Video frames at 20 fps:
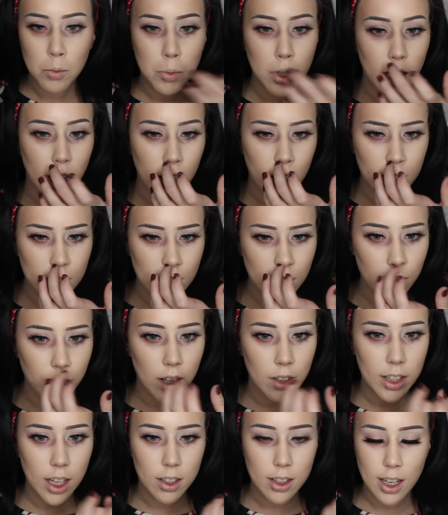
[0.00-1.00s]
But I also
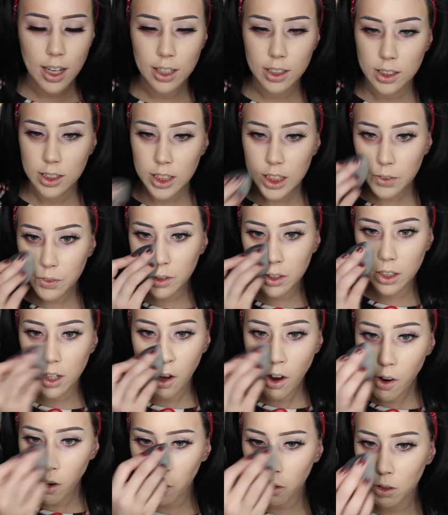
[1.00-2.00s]
found out that I didn't even
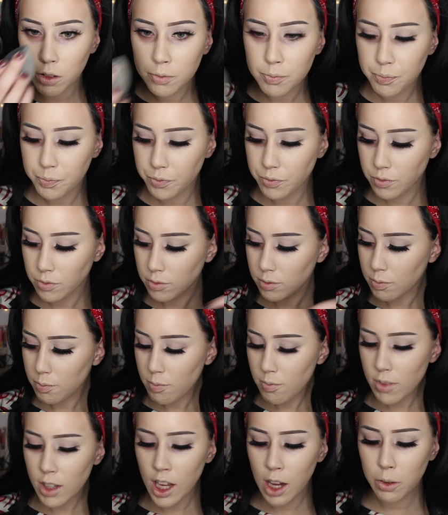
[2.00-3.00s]
know.
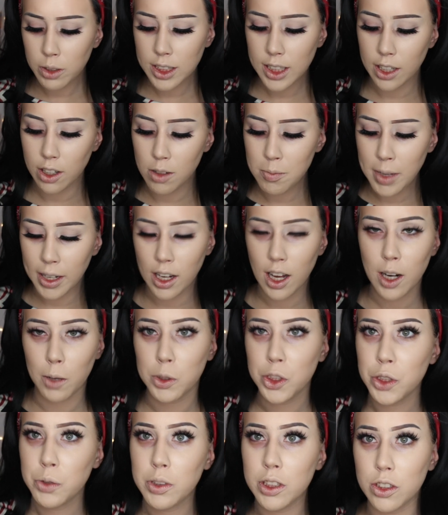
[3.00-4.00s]
I was like, oh my god, I
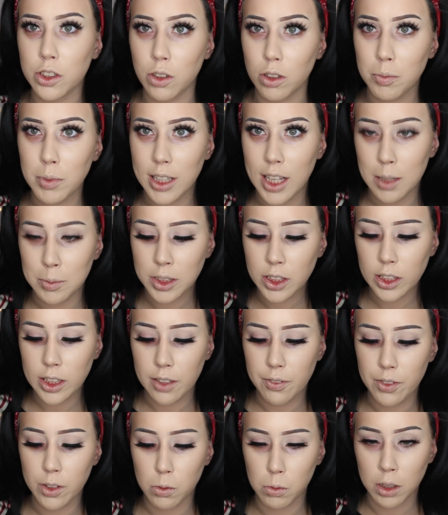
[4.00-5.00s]
wish you would have told me that. I'm
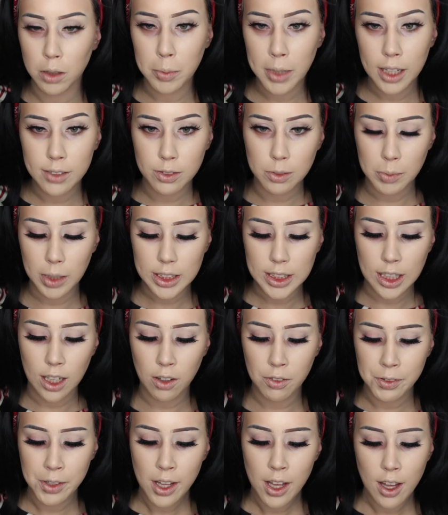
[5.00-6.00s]
starting to feel real bad for
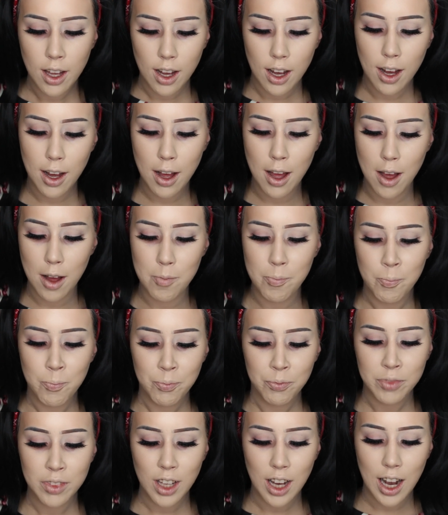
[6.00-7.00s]
myself.
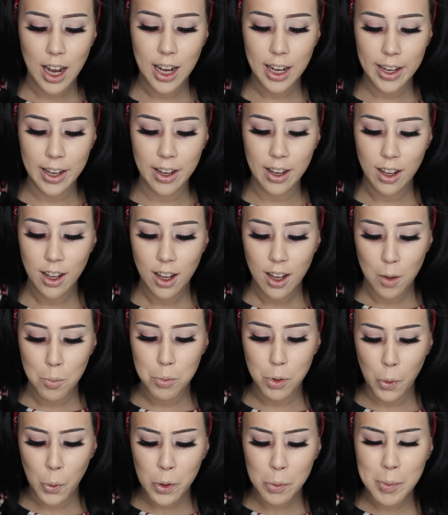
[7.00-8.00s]
I
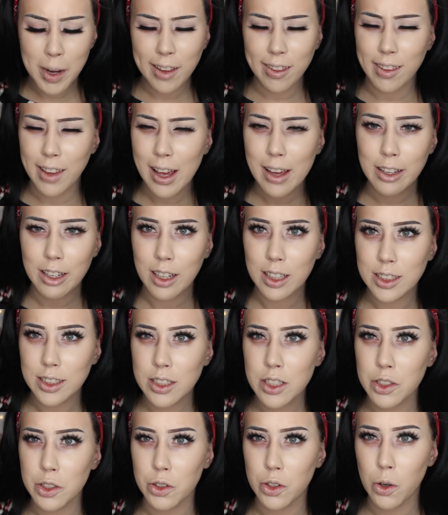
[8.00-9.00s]
broke my leg and I
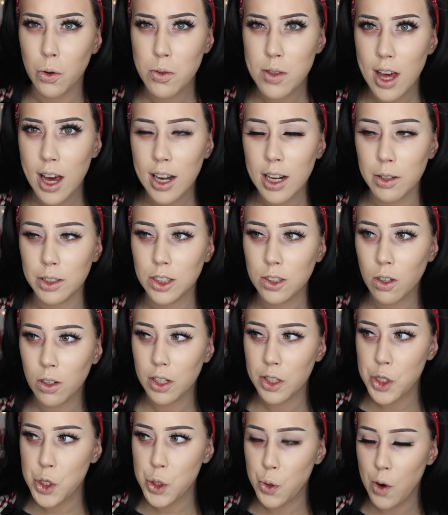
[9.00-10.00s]
didn't know that. It's
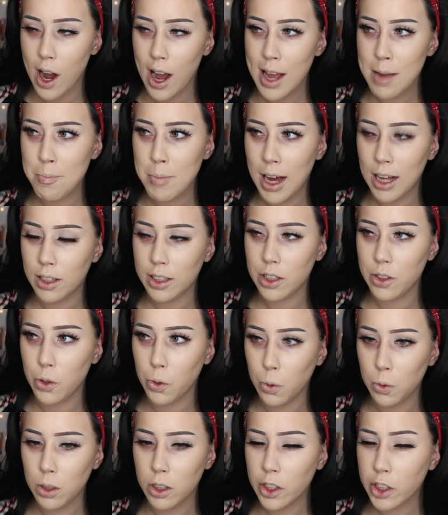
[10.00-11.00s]
called a
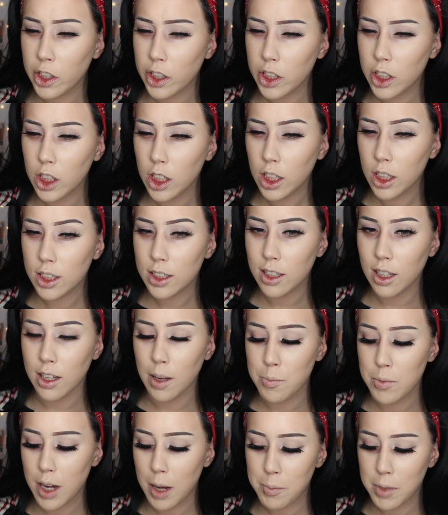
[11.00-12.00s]
trimalleolar.
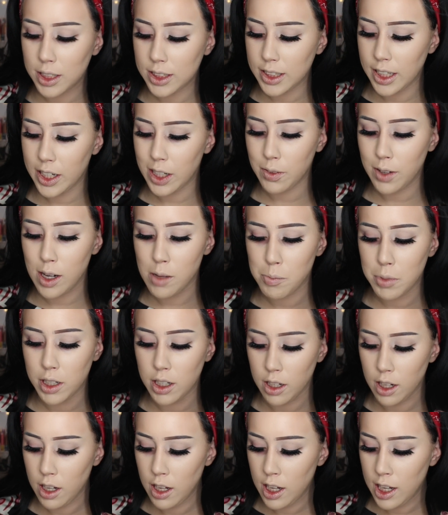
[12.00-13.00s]
I'm not saying it right,
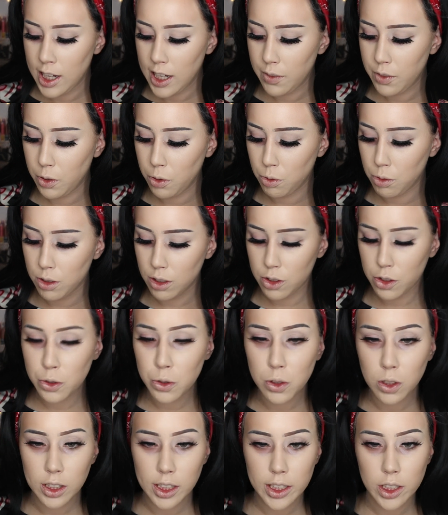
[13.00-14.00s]
but if you
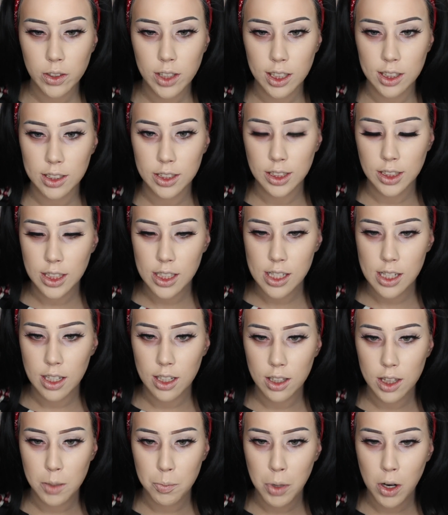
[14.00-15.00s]
Google it, you can
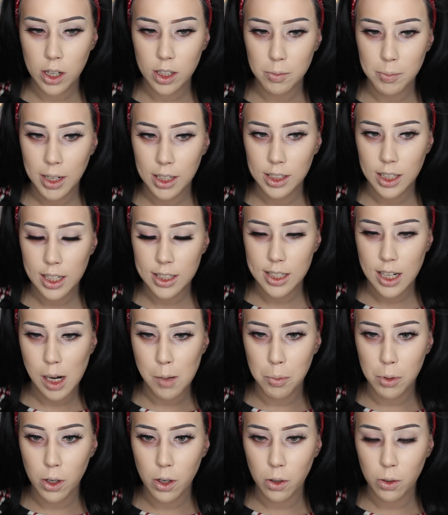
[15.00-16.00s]
see the part of my leg that I
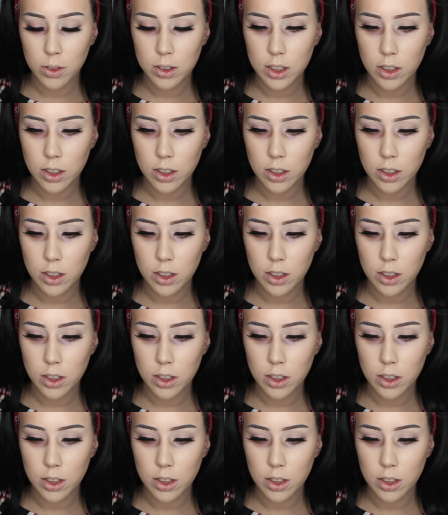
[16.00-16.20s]
broke.